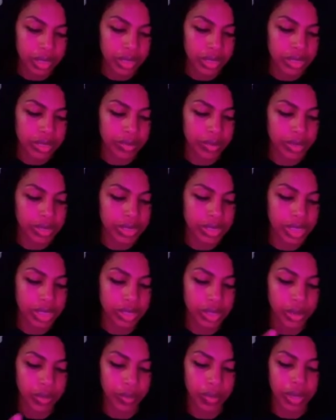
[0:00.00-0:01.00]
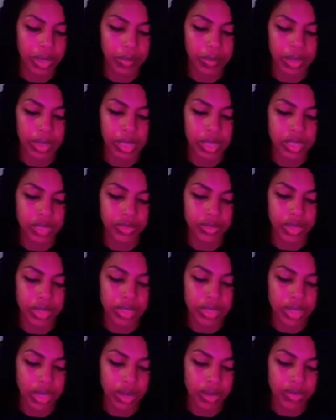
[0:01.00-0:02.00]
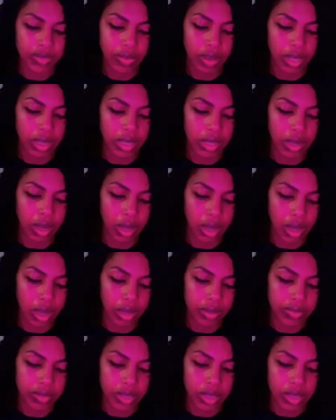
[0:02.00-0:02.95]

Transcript: Spirit saying, don't worry about these friends that are falling off.